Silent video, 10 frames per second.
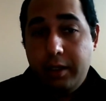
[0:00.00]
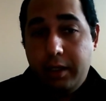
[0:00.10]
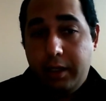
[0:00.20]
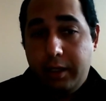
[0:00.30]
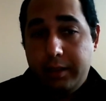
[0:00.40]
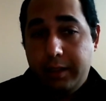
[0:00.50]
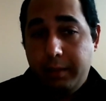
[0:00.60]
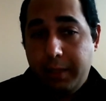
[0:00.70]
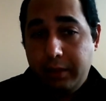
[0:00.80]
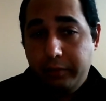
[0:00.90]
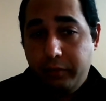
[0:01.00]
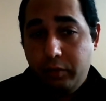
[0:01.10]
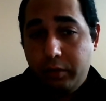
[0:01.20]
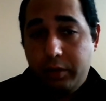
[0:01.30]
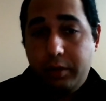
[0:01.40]
The demand
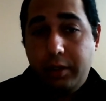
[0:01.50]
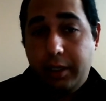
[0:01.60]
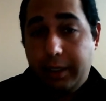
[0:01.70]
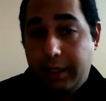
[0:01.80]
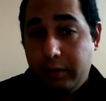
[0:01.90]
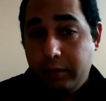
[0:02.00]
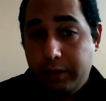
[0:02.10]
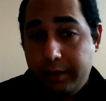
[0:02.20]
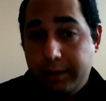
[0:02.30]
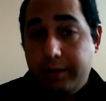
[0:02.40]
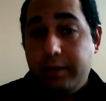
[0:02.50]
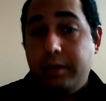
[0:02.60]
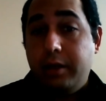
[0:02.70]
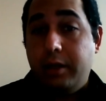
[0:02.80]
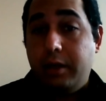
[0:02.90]
for accountants
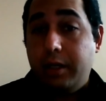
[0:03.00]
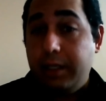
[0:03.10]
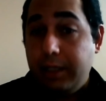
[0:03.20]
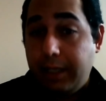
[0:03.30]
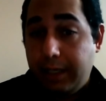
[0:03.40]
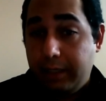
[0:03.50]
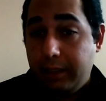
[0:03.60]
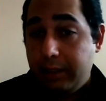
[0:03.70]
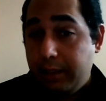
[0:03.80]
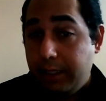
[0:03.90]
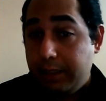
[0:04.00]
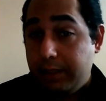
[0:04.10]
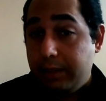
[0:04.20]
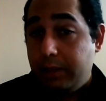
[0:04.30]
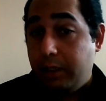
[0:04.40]
in Canada
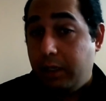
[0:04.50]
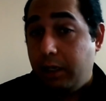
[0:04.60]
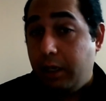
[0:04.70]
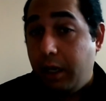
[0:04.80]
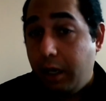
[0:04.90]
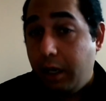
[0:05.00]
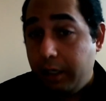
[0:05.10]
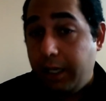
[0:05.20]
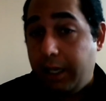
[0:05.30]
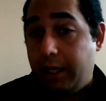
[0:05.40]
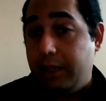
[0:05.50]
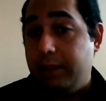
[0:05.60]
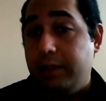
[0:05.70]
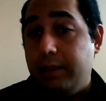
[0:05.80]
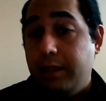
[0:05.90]
is high,
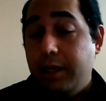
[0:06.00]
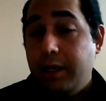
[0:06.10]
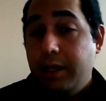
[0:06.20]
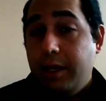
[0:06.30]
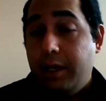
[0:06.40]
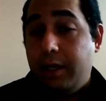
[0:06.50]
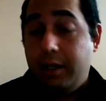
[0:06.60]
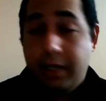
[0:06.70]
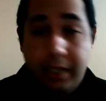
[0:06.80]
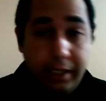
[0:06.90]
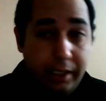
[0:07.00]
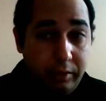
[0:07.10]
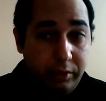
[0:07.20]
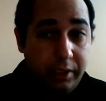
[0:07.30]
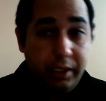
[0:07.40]
and an
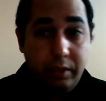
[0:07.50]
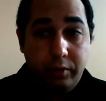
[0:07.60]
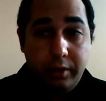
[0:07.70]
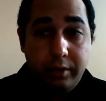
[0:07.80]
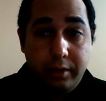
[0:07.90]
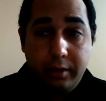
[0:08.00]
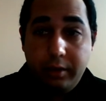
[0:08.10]
accounting career